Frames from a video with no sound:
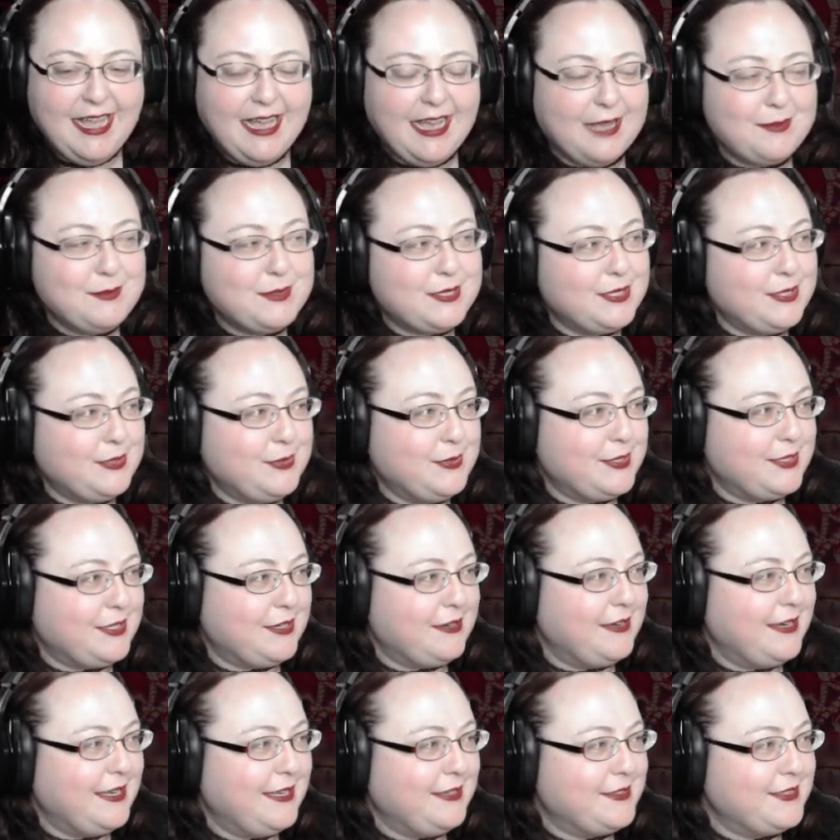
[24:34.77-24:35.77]
I'm so
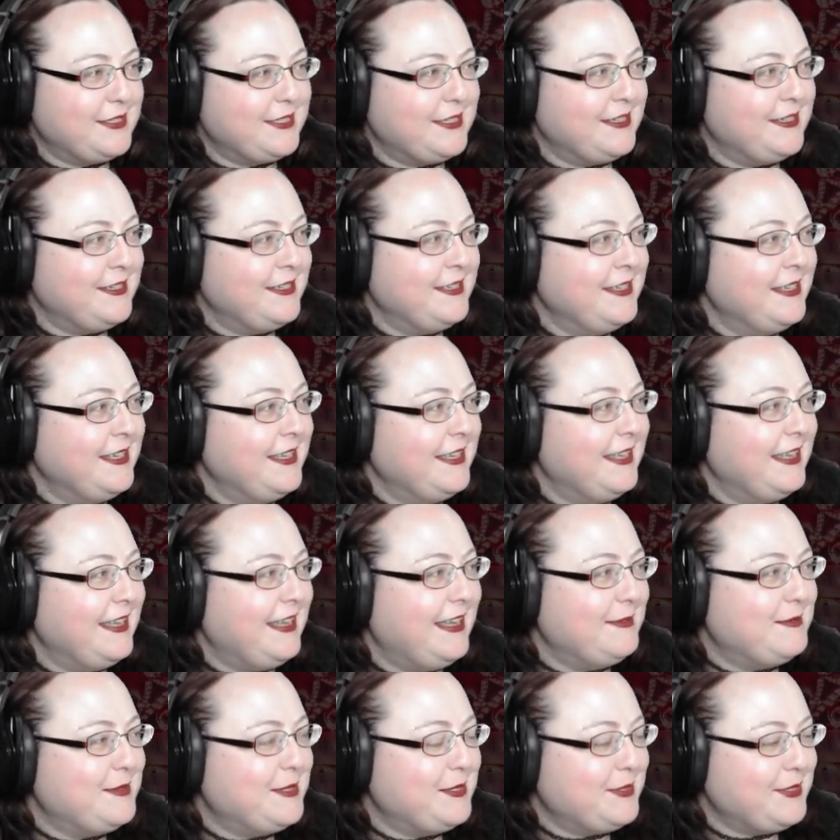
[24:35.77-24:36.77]
sorry, Outstar.
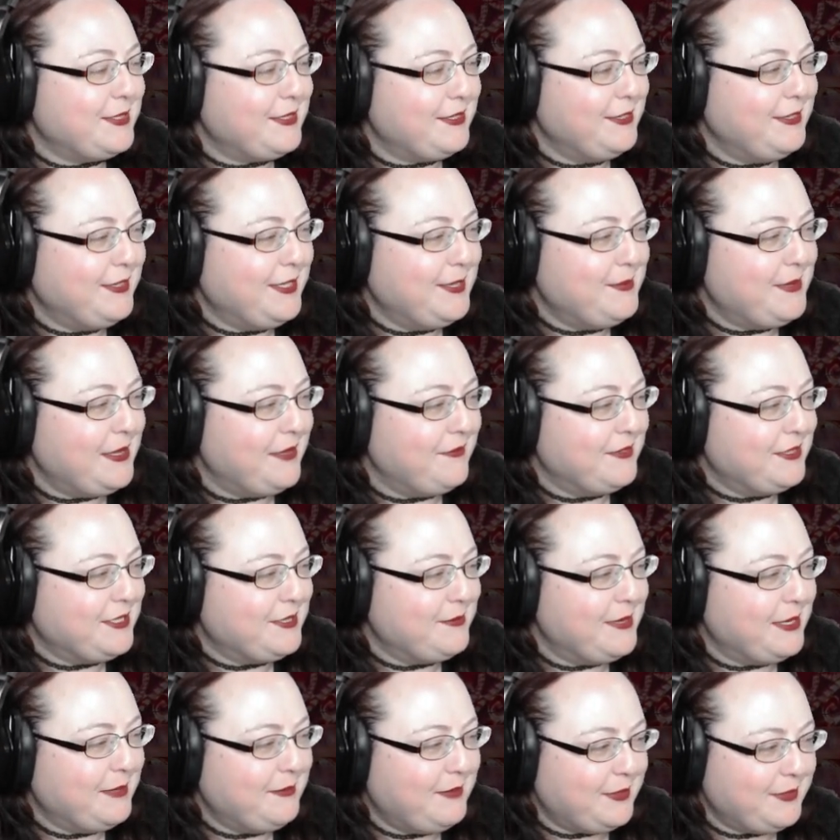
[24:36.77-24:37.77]
I'm so sorry you keep having to
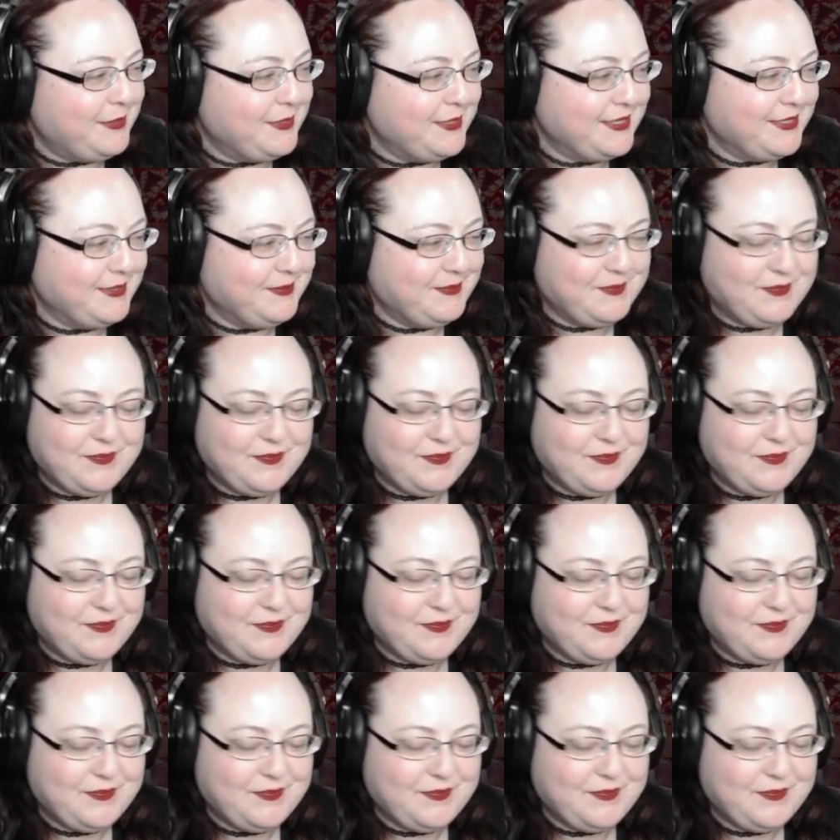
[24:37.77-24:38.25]
make polls.